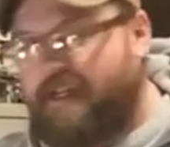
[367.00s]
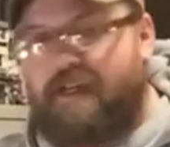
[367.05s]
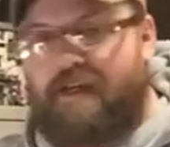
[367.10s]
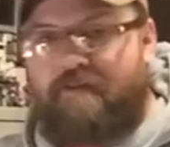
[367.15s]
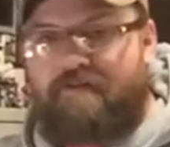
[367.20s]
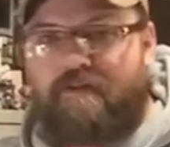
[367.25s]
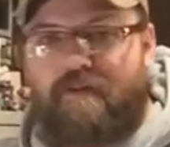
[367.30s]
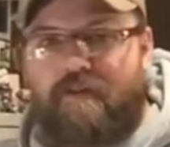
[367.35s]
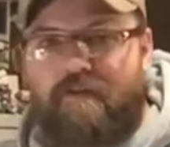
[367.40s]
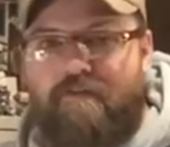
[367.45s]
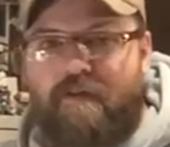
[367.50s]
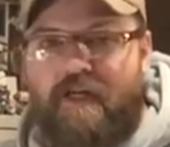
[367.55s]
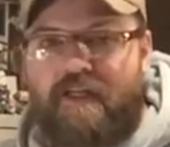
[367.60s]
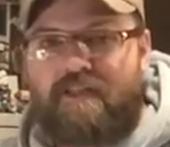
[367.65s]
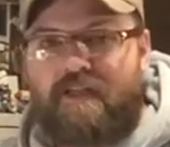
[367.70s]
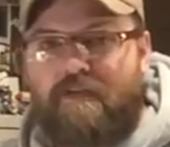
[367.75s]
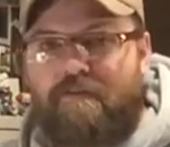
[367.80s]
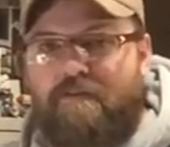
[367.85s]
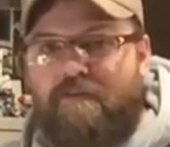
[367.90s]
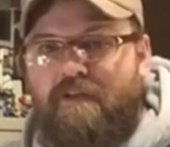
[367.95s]
yeah, for the past
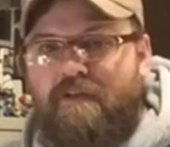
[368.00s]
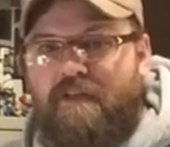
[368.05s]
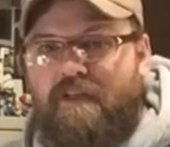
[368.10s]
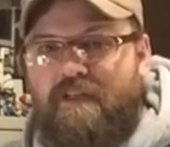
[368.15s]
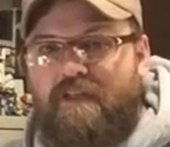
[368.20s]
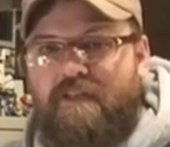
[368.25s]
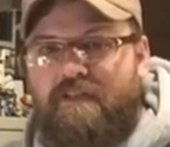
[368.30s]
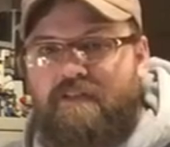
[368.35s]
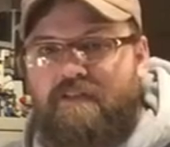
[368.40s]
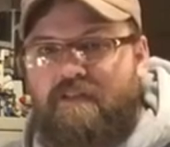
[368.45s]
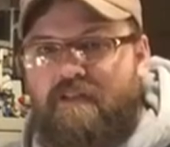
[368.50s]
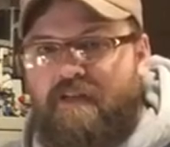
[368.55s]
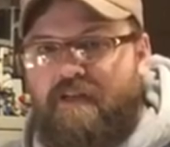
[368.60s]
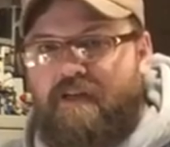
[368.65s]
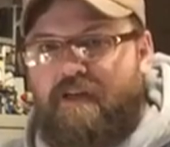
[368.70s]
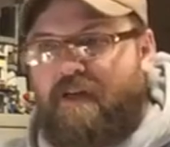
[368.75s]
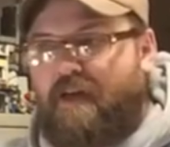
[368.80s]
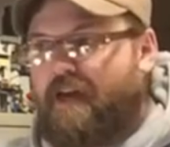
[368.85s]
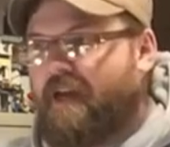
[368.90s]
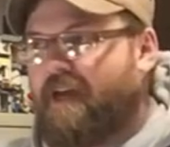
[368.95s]
couple of years,
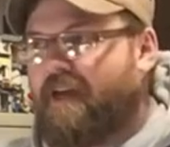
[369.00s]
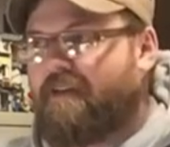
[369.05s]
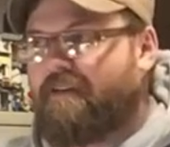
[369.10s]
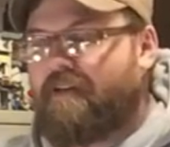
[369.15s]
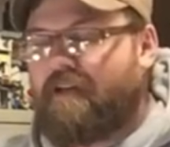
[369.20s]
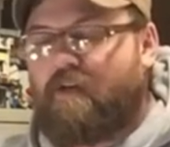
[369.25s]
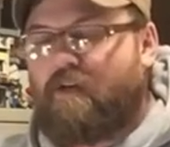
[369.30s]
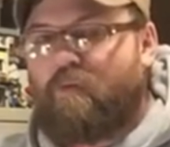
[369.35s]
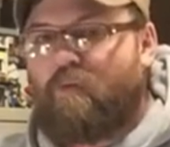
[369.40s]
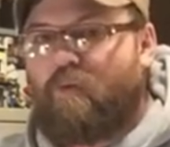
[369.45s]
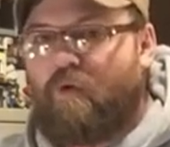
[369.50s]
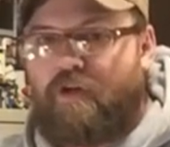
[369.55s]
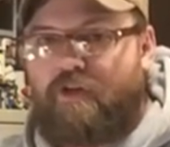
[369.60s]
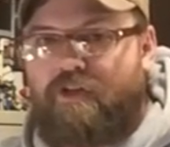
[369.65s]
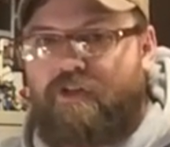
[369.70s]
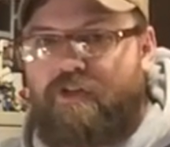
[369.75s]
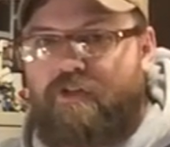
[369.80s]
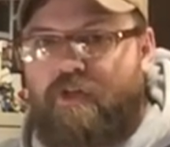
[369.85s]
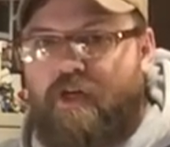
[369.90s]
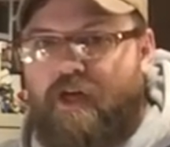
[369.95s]
I had like 1 or
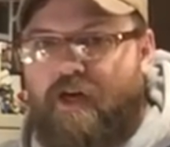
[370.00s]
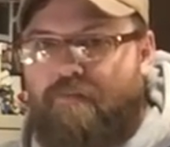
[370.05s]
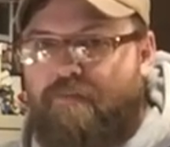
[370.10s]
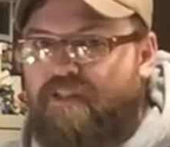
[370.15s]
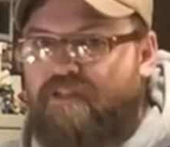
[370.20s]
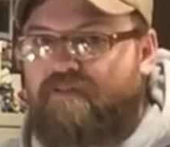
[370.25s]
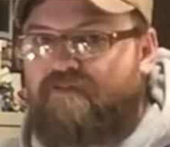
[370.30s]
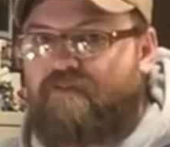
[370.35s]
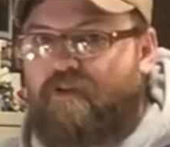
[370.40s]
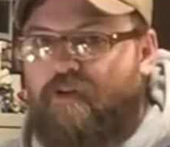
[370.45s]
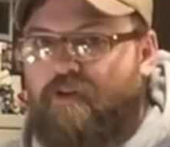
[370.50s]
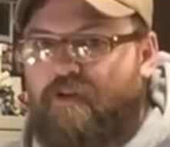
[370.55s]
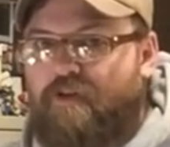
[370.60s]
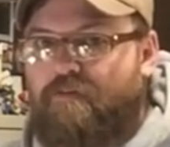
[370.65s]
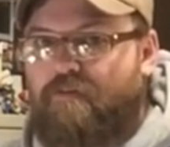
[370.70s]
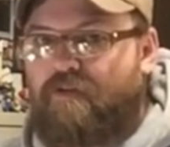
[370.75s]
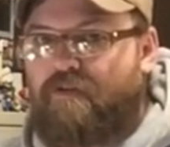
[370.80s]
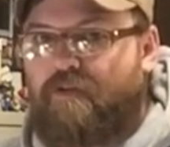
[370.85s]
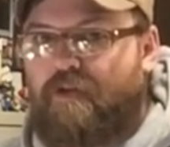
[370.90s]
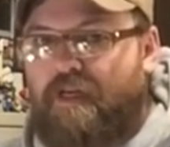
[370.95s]
2 copies of Volume
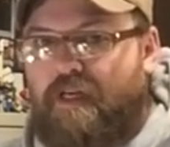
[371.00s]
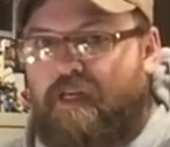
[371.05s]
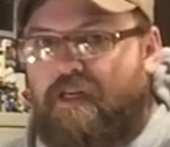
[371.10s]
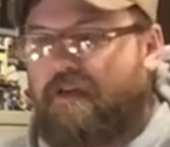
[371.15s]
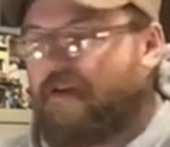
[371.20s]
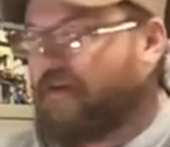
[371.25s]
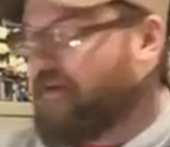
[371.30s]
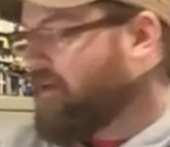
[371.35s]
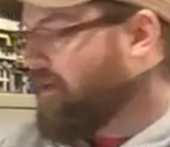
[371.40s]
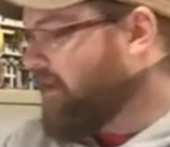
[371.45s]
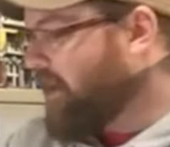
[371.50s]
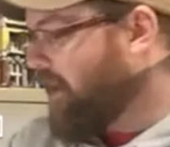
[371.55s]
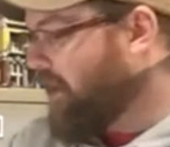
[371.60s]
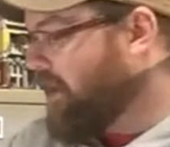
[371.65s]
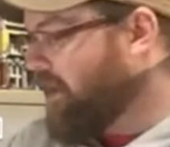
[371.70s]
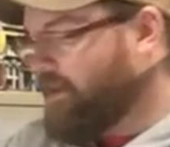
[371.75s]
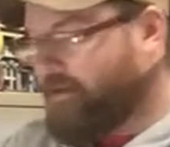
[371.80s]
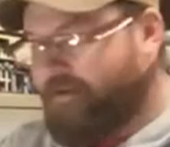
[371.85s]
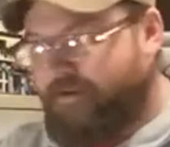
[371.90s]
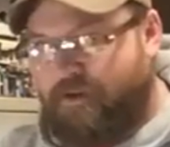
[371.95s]
3
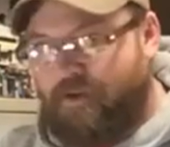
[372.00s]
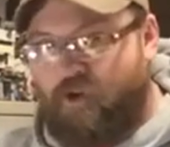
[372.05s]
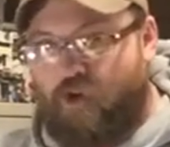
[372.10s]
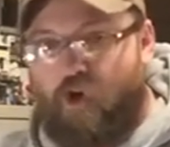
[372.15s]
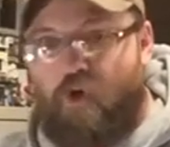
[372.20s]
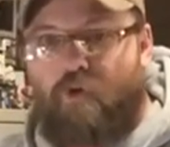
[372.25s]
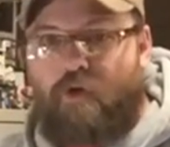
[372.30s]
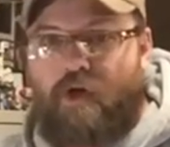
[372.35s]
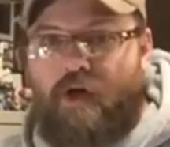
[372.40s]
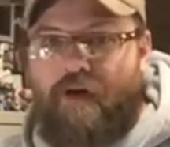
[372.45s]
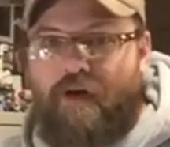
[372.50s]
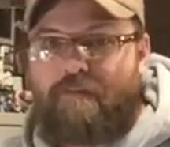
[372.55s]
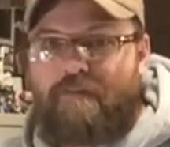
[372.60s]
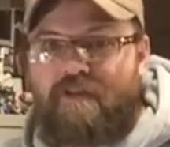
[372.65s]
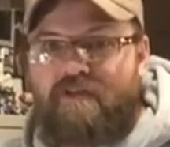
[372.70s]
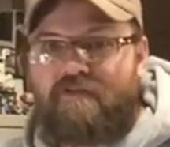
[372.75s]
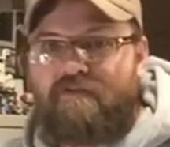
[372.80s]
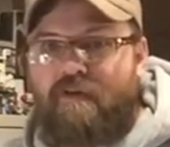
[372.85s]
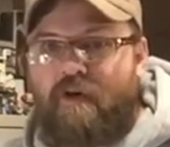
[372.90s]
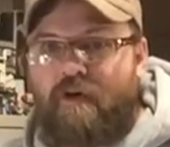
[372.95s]
and no
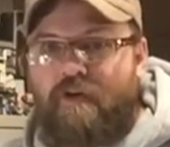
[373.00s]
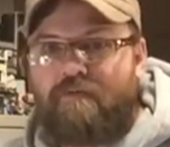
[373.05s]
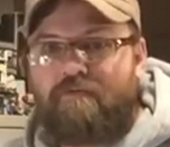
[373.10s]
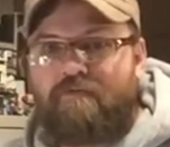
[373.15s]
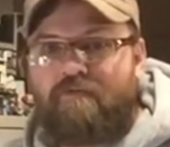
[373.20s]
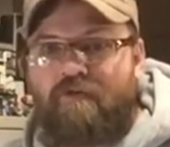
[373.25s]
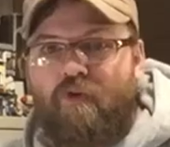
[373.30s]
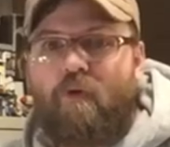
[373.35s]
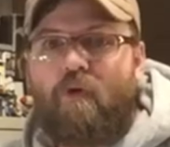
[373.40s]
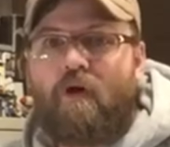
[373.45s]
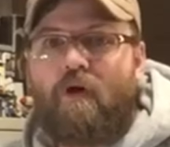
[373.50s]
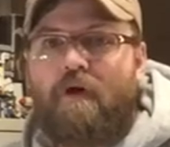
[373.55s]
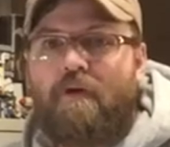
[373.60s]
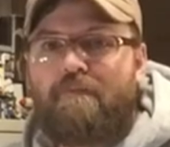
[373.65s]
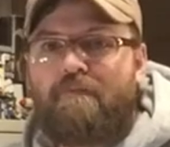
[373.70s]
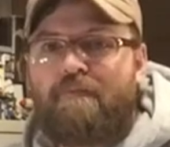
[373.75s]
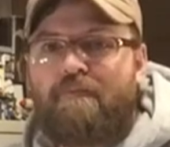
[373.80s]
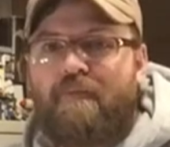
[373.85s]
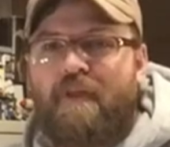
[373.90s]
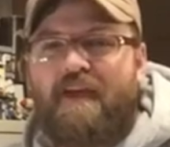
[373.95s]
copies of Volume 4,
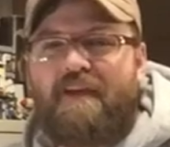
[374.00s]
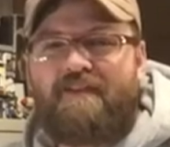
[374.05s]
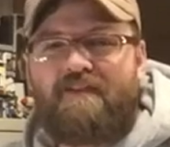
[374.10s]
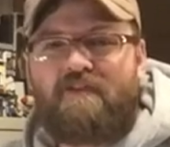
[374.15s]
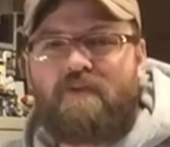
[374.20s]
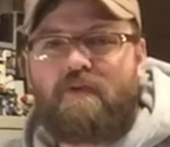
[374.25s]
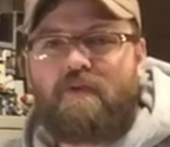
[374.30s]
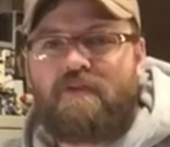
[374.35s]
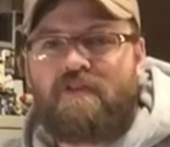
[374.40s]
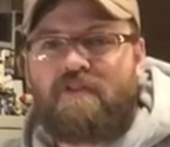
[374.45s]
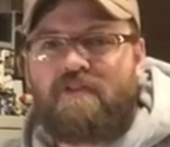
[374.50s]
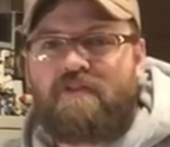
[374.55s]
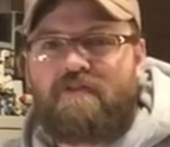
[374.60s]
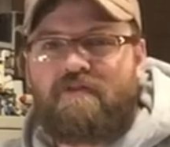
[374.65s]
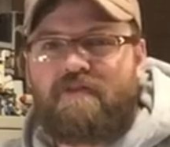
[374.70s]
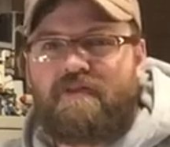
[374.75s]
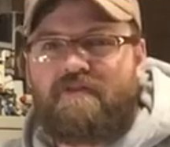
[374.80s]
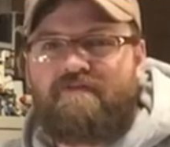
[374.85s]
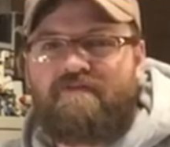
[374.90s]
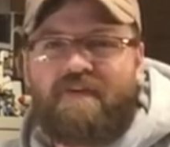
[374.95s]
and so it
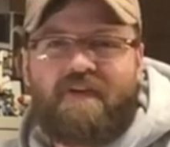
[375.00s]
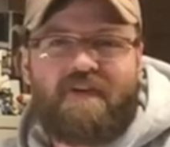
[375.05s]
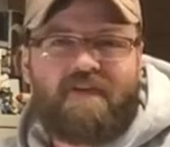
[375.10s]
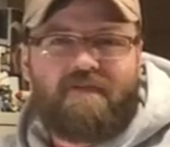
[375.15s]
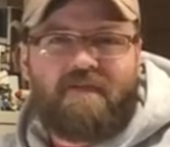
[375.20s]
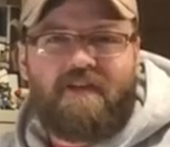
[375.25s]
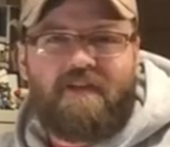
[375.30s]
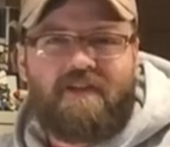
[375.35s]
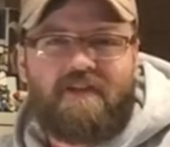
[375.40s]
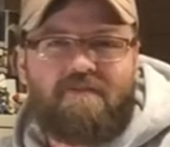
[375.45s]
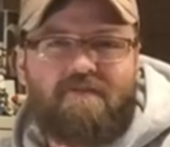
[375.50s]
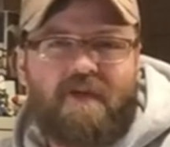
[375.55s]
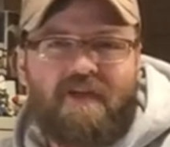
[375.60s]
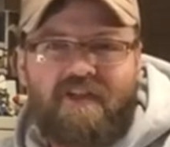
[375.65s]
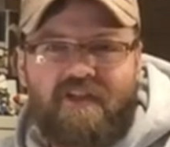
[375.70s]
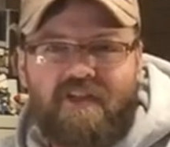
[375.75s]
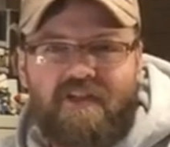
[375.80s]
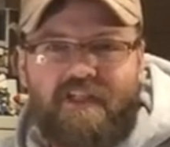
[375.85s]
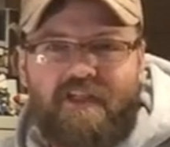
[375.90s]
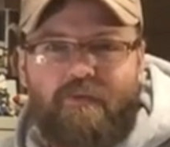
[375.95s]
just felt
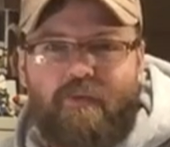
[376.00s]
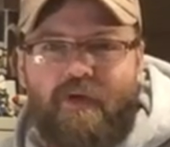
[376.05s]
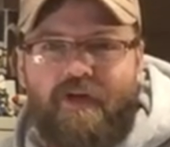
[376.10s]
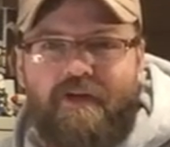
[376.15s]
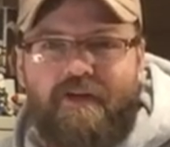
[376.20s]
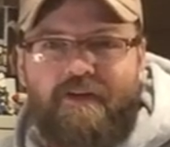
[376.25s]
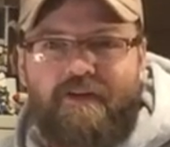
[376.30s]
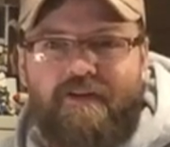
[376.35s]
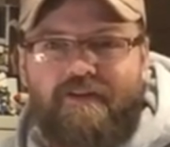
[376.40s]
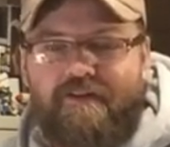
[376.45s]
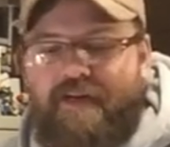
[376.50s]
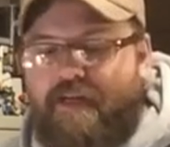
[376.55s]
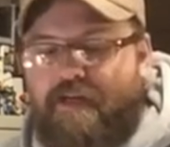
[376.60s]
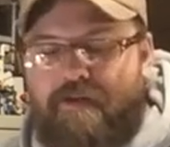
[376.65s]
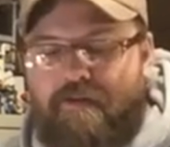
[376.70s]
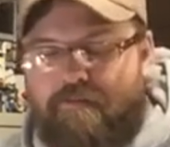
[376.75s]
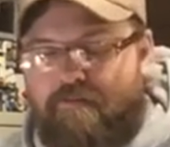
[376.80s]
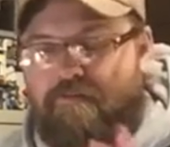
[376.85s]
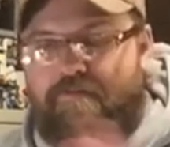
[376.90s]
especially weird. Like,